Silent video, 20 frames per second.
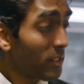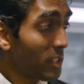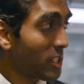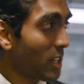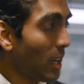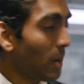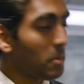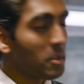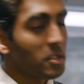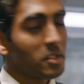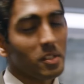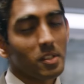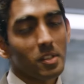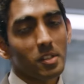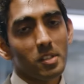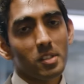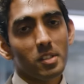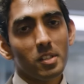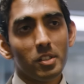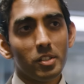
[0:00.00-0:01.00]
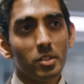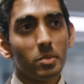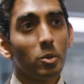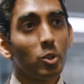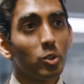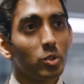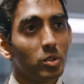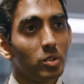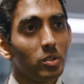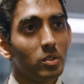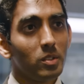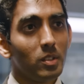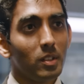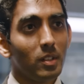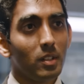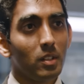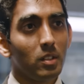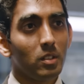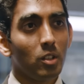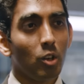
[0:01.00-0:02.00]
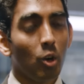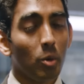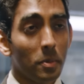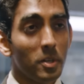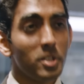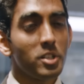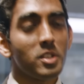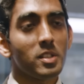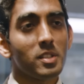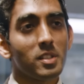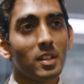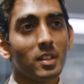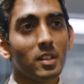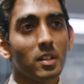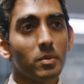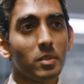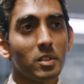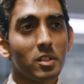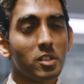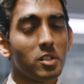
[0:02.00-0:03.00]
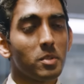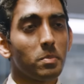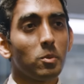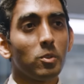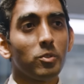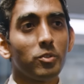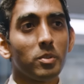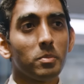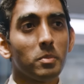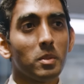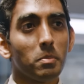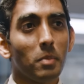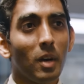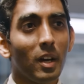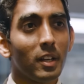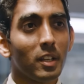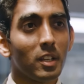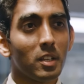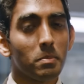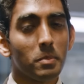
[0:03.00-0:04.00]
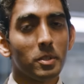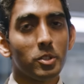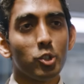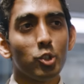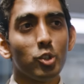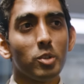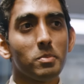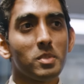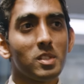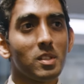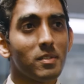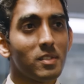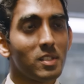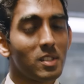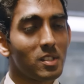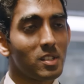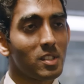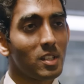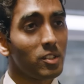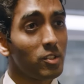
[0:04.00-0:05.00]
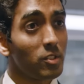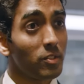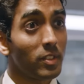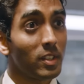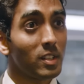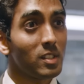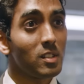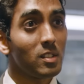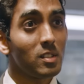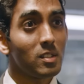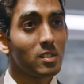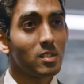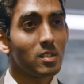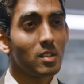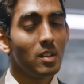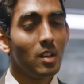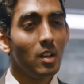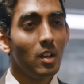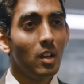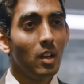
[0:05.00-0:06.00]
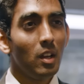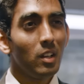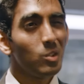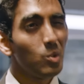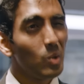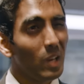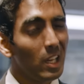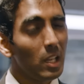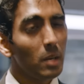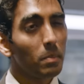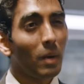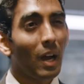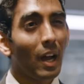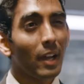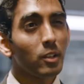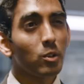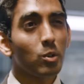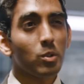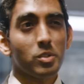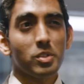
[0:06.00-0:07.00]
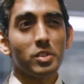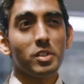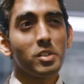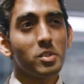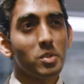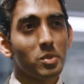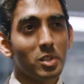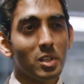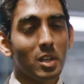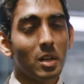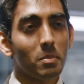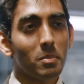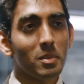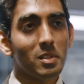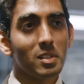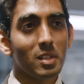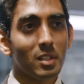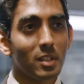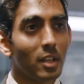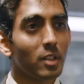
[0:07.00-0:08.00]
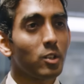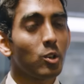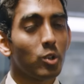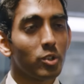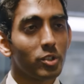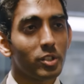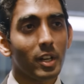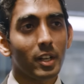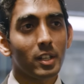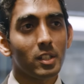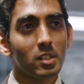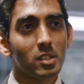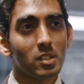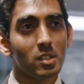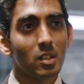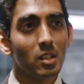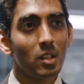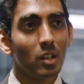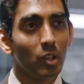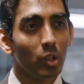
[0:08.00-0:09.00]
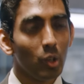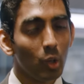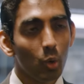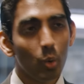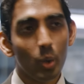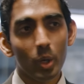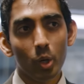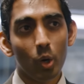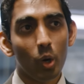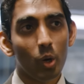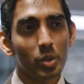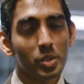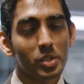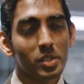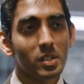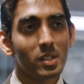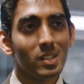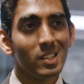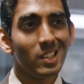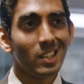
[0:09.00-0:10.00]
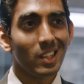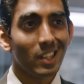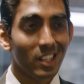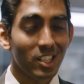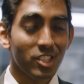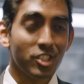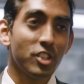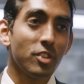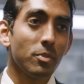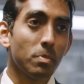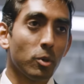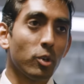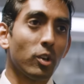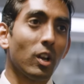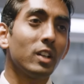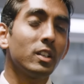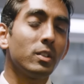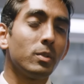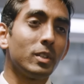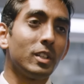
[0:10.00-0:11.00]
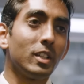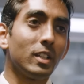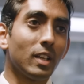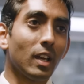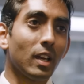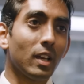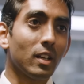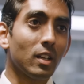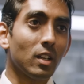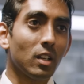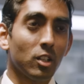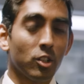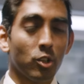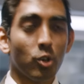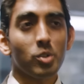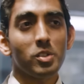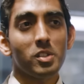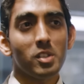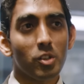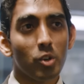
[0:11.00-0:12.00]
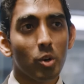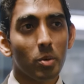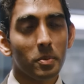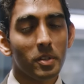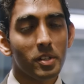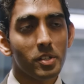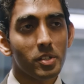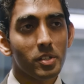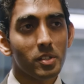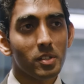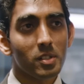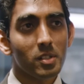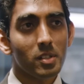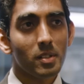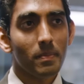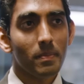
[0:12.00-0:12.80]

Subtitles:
established this remote operations center with the support from the Mining and Petroleum Services Center of Excellence to help high-cost resource companies and their contractors lower cost and achieve productivity gain across their operations.